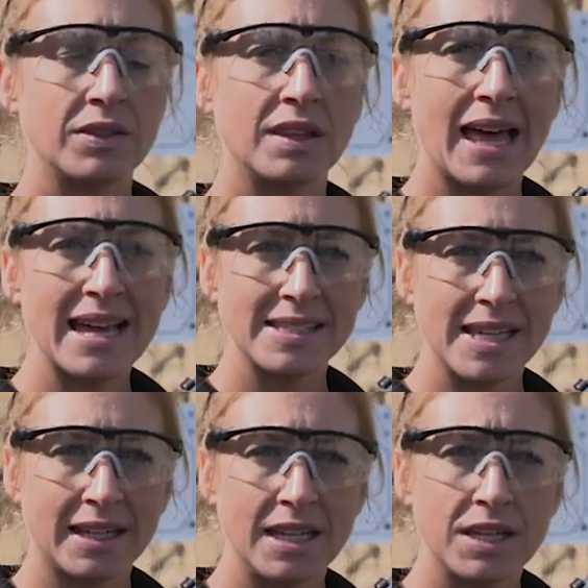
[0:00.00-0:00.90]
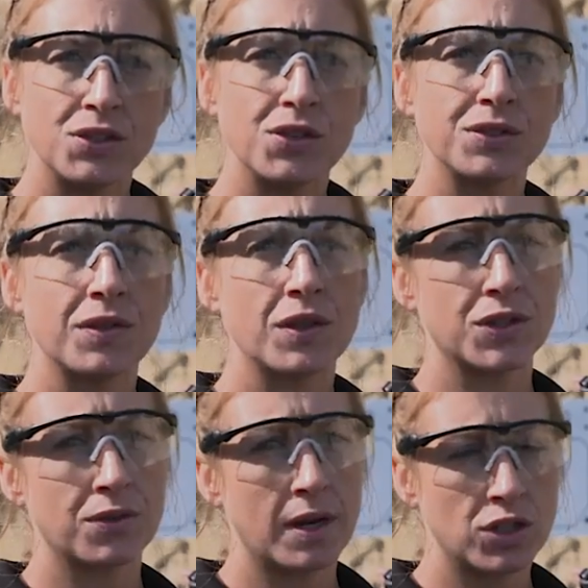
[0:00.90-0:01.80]
The last technique is using the
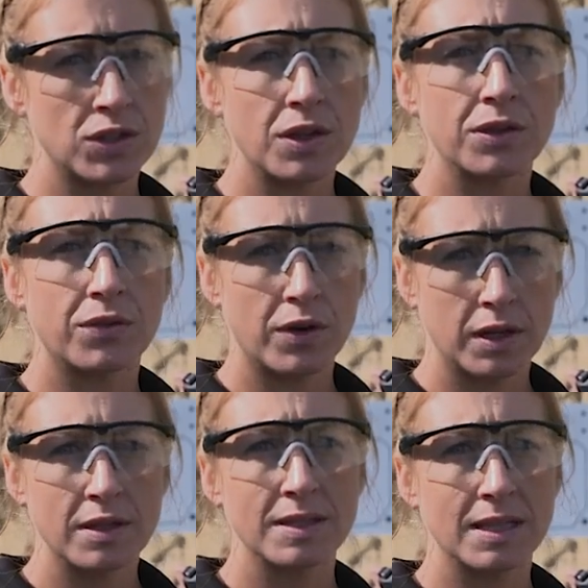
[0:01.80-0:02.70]
serrations on the front of the